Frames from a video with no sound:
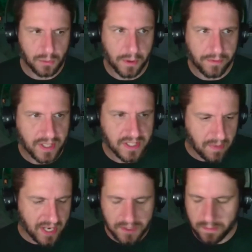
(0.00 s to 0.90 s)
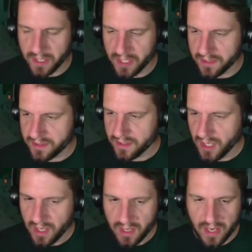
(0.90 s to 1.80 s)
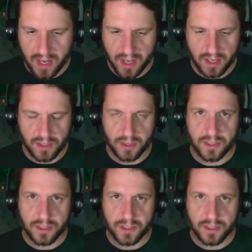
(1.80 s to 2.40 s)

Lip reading: We were friends on MySpace. And